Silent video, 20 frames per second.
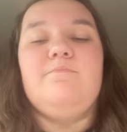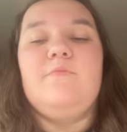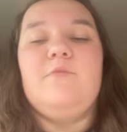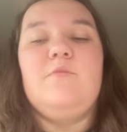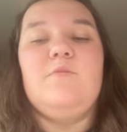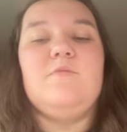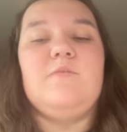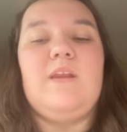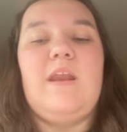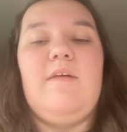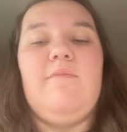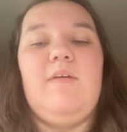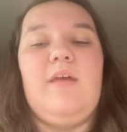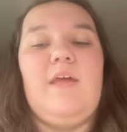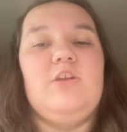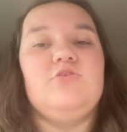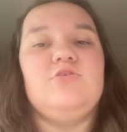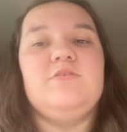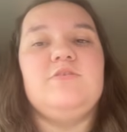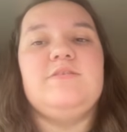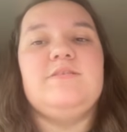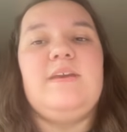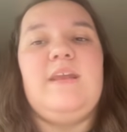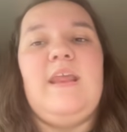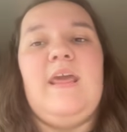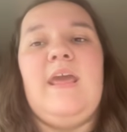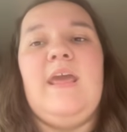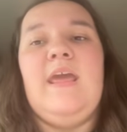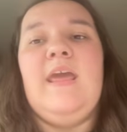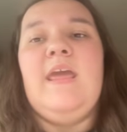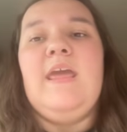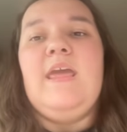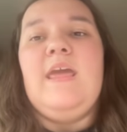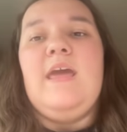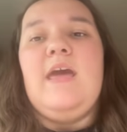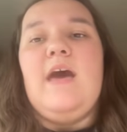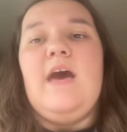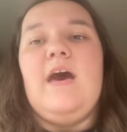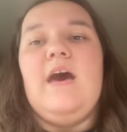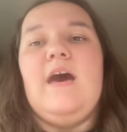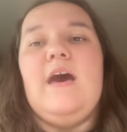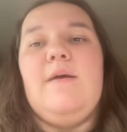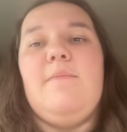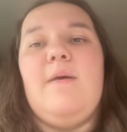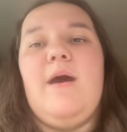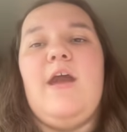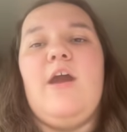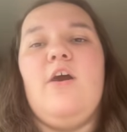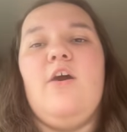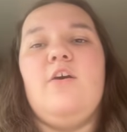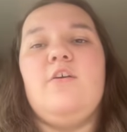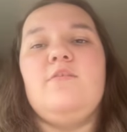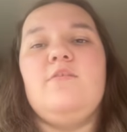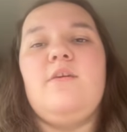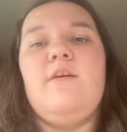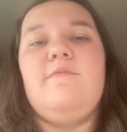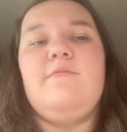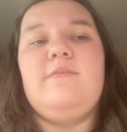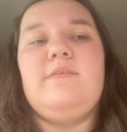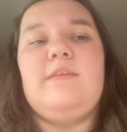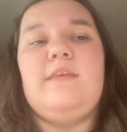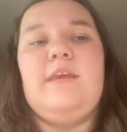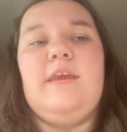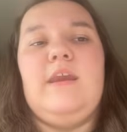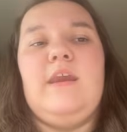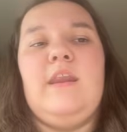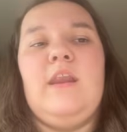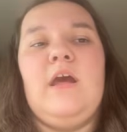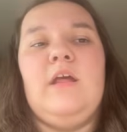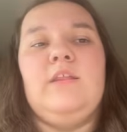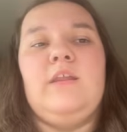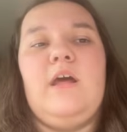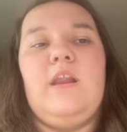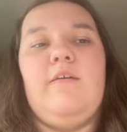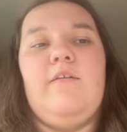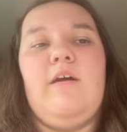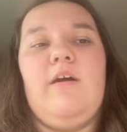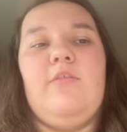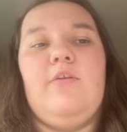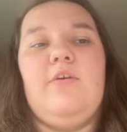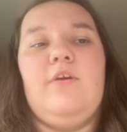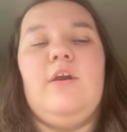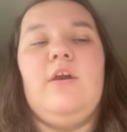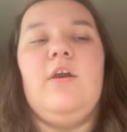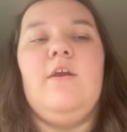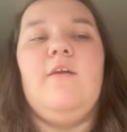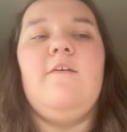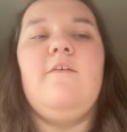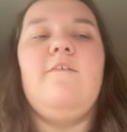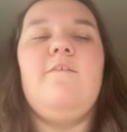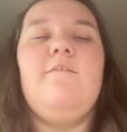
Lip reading: who's going to have interest in it. I also have seen a lot of other